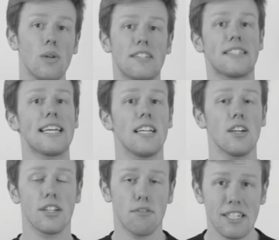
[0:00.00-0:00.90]
let's take a
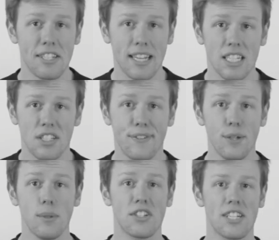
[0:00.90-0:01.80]
look at the rest of that
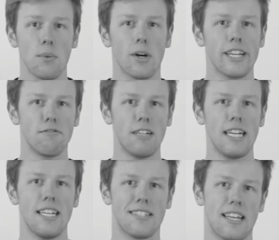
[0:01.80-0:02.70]
interview and see what he
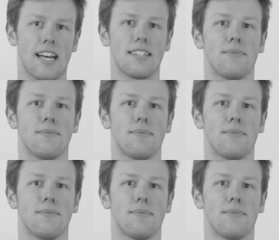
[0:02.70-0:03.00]
really said.